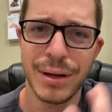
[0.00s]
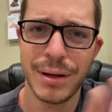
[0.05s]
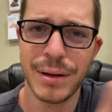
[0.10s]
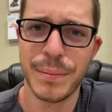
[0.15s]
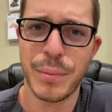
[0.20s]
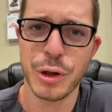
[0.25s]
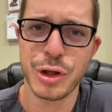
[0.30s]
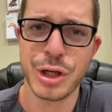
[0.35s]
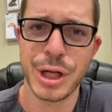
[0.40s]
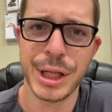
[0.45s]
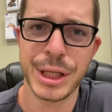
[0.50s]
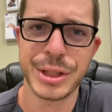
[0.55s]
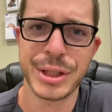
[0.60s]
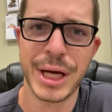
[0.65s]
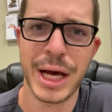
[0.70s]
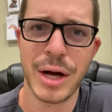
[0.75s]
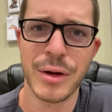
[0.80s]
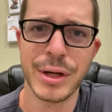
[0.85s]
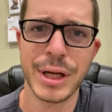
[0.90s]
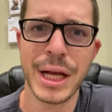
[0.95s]
pushing the
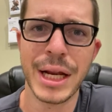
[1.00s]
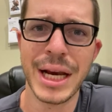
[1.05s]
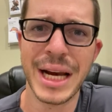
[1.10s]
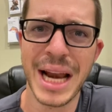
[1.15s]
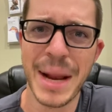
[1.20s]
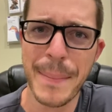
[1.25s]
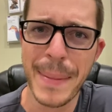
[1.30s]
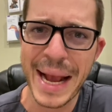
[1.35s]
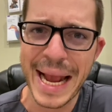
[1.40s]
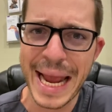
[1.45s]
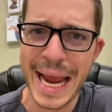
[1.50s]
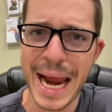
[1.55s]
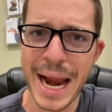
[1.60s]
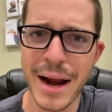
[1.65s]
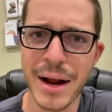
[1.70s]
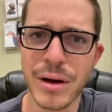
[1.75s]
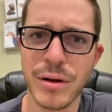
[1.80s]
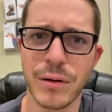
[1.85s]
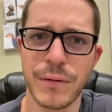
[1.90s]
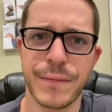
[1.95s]
sound in a
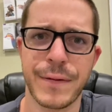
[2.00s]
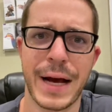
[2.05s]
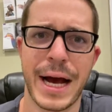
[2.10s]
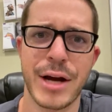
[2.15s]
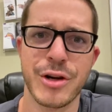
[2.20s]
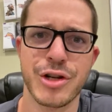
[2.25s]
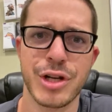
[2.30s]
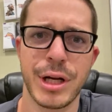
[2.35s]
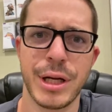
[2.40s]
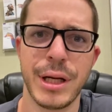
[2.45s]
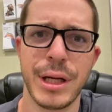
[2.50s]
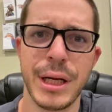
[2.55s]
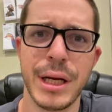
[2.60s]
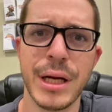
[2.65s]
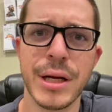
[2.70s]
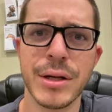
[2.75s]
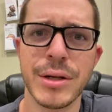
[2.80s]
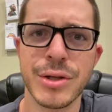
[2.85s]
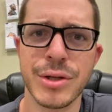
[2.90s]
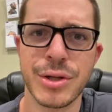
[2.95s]
mechanical fashion
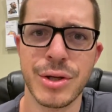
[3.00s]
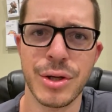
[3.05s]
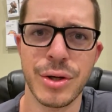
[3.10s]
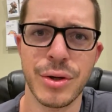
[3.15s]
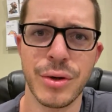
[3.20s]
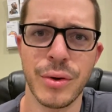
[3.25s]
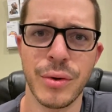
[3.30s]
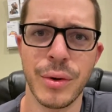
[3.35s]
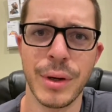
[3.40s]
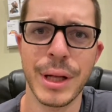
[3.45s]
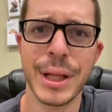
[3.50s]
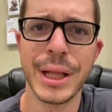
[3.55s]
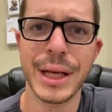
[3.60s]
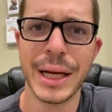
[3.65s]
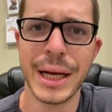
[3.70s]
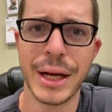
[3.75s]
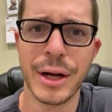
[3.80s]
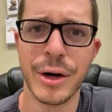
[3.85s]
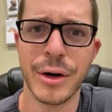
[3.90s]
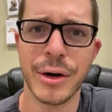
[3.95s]
into
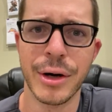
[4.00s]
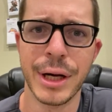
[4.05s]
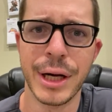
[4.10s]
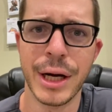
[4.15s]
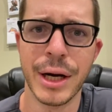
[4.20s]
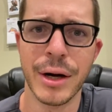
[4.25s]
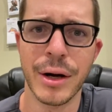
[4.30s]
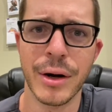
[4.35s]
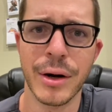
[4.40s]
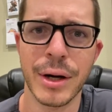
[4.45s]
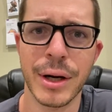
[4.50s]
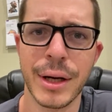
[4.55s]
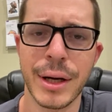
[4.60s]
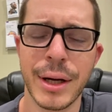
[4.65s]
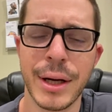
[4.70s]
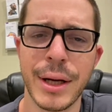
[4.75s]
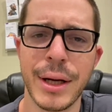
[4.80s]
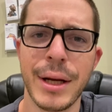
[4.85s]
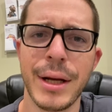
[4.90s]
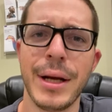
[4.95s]
the inner ear.
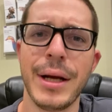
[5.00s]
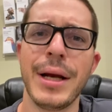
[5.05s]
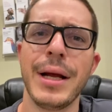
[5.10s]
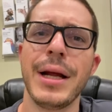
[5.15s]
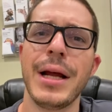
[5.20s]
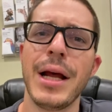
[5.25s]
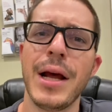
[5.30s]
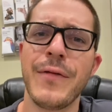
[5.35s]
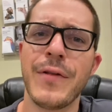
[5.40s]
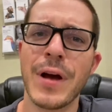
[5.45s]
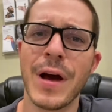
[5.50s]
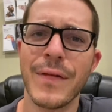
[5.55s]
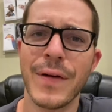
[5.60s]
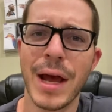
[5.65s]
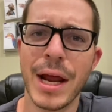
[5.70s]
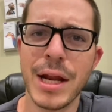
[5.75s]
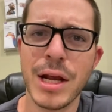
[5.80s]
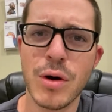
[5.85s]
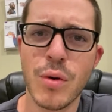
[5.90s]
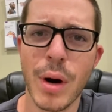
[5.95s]
If you have
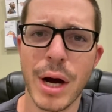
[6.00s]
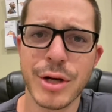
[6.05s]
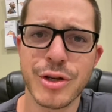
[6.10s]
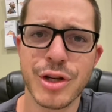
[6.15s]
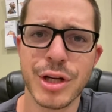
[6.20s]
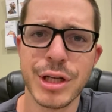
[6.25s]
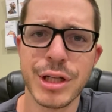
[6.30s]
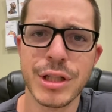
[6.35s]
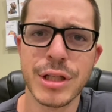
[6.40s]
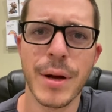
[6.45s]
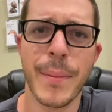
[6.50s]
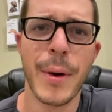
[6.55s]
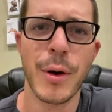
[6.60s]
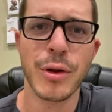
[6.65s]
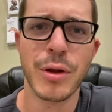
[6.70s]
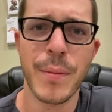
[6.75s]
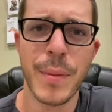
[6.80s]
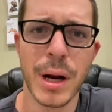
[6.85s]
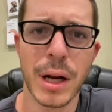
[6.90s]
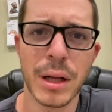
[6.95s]
any questions about
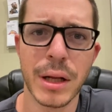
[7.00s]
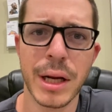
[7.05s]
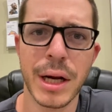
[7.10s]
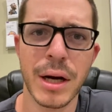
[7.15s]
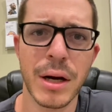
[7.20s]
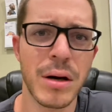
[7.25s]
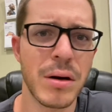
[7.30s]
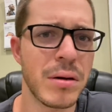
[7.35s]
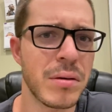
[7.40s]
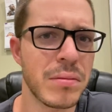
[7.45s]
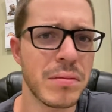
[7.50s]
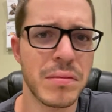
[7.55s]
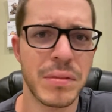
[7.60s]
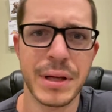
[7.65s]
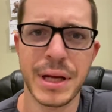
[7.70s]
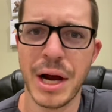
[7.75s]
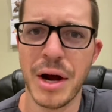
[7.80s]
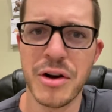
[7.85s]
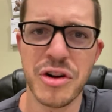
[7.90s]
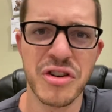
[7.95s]
the middle ear,
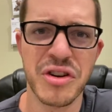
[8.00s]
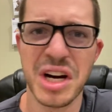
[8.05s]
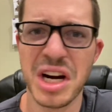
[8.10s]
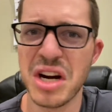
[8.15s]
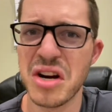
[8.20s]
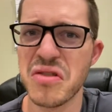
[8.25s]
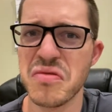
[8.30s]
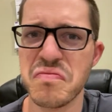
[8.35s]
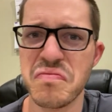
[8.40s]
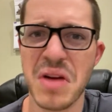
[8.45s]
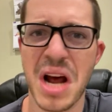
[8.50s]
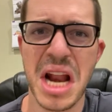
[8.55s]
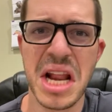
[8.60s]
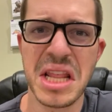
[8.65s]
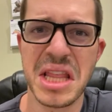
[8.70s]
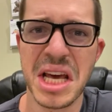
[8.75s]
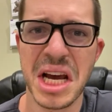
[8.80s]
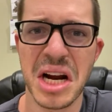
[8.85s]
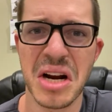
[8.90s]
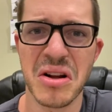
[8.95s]
the outer ear,
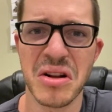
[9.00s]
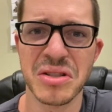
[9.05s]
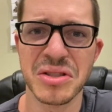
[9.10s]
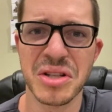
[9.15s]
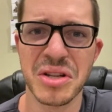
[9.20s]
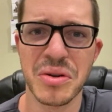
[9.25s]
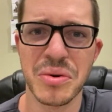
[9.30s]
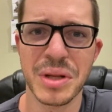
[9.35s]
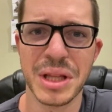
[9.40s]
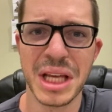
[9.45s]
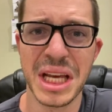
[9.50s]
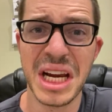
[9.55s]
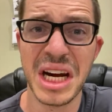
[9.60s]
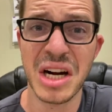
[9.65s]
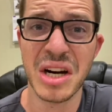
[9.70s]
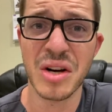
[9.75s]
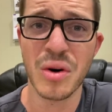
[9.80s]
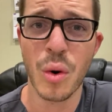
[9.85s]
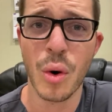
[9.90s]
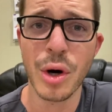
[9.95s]
anything at all to do with the
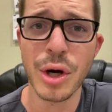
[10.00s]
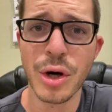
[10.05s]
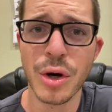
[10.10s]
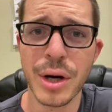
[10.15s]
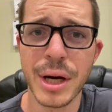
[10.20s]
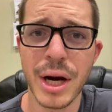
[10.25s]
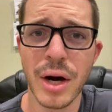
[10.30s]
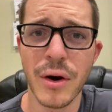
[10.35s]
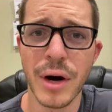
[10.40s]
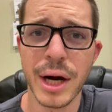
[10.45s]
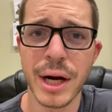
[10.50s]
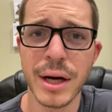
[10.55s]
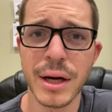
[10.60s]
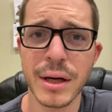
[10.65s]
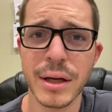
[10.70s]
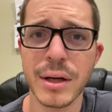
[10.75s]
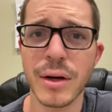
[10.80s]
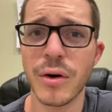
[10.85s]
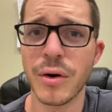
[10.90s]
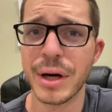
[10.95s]
ear or your hearing
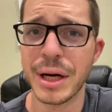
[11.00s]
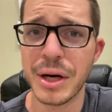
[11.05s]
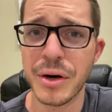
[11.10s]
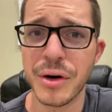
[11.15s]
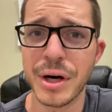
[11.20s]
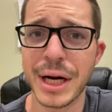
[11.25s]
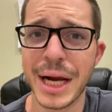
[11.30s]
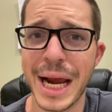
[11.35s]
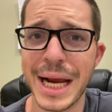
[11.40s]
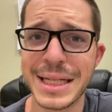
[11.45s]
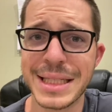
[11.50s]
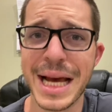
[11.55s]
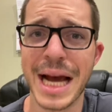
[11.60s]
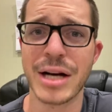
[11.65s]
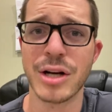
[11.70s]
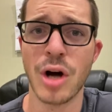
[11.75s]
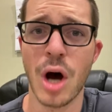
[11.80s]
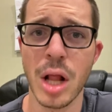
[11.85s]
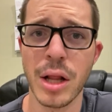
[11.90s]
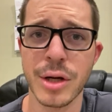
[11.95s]
or hearing aid
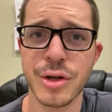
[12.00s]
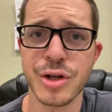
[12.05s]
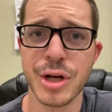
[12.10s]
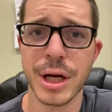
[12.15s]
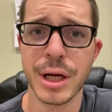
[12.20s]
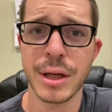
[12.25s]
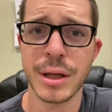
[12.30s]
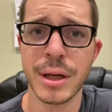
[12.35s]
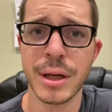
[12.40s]
technology,